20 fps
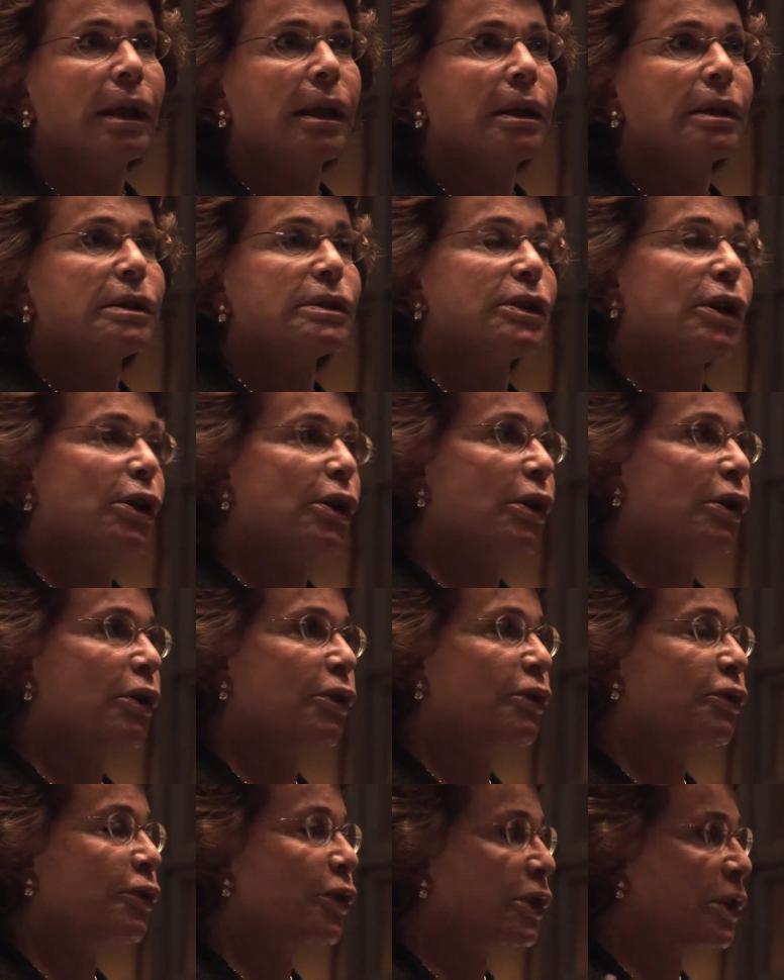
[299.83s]
So
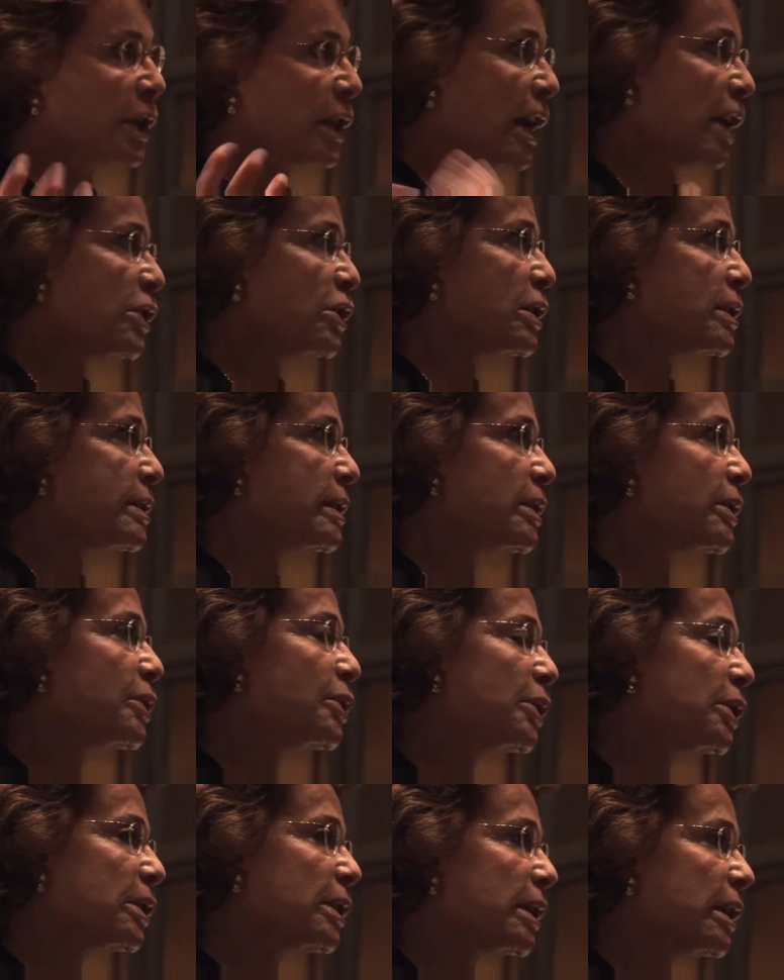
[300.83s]
for the national
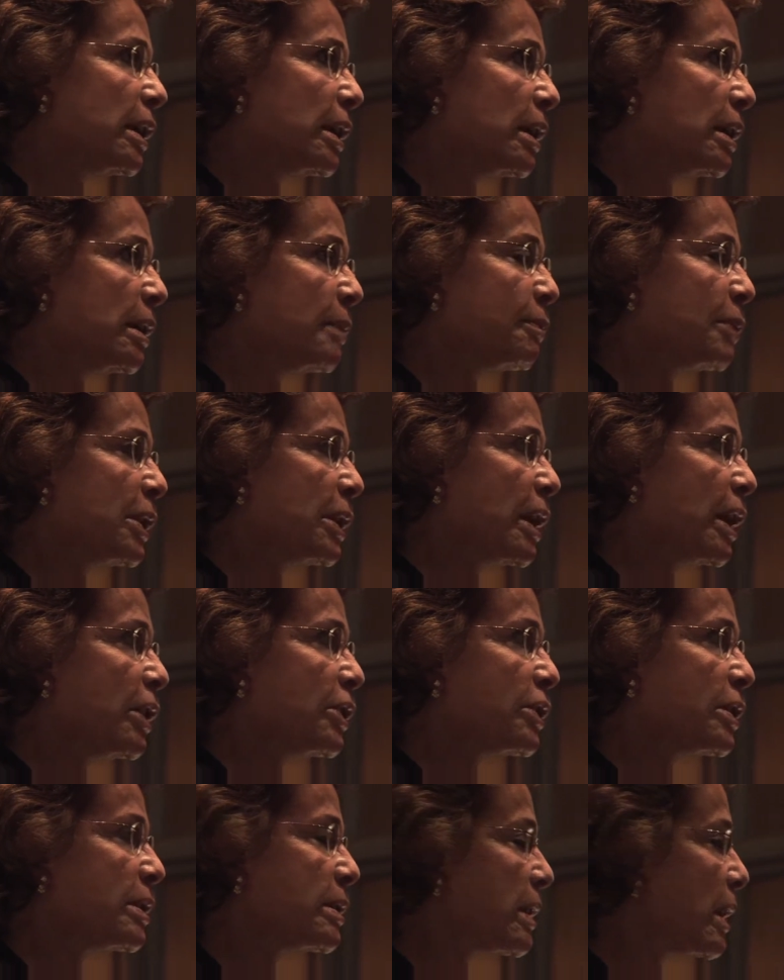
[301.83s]
security
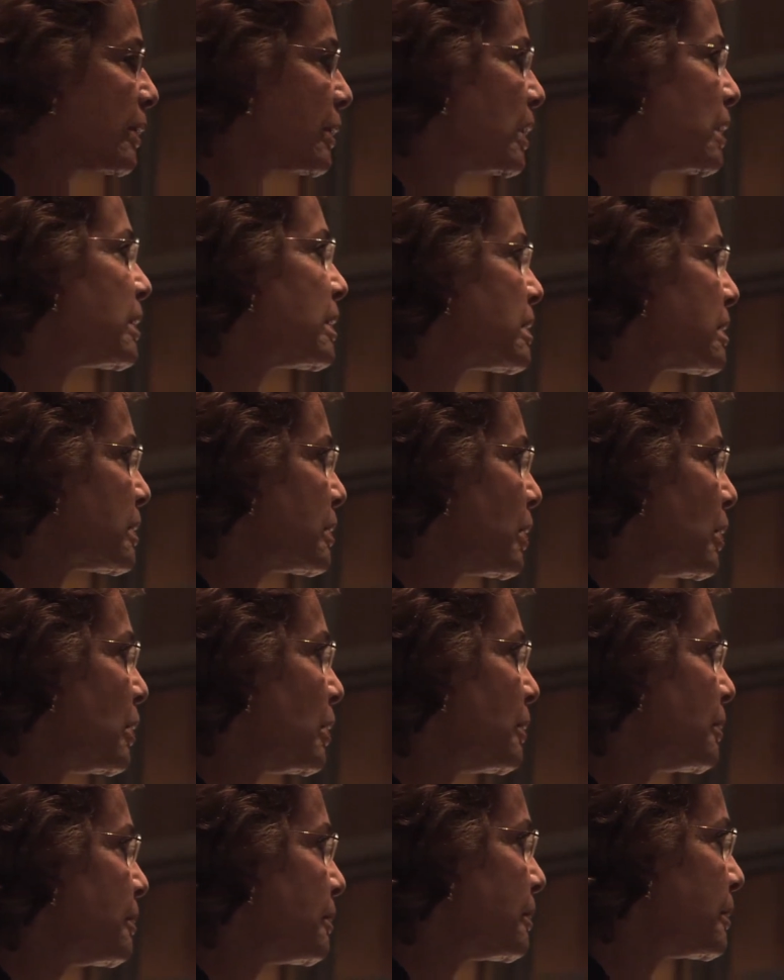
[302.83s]
implications, I think this
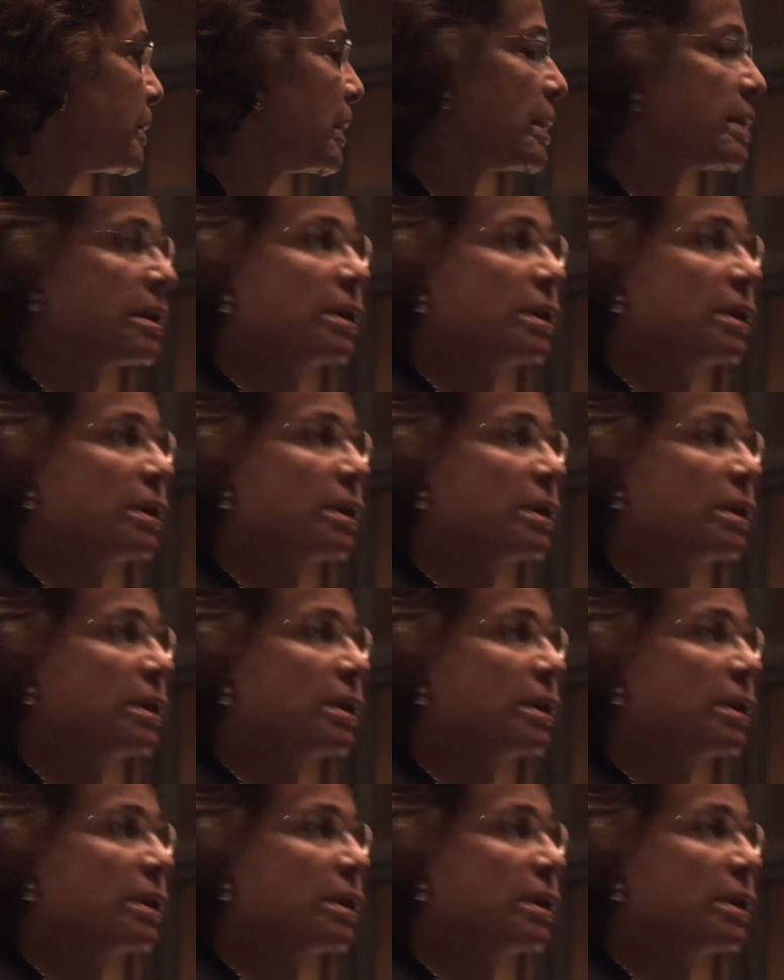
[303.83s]
law does a